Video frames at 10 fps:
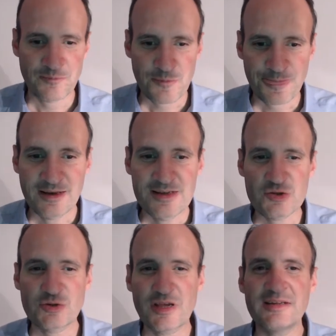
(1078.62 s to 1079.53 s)
So it
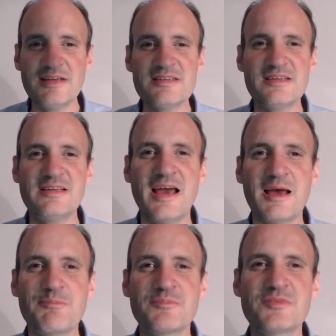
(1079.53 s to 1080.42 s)
can easily
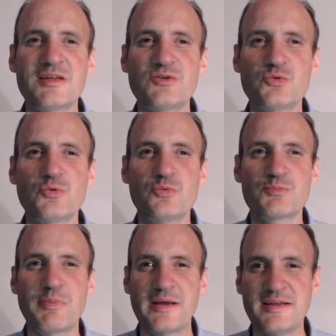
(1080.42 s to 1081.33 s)
happen that you
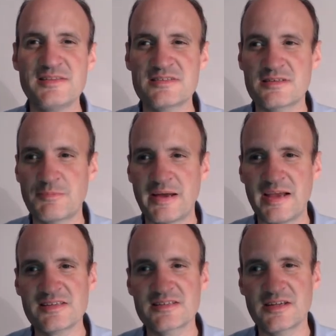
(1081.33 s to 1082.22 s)
by
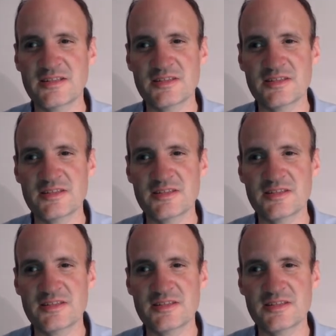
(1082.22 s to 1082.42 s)
accident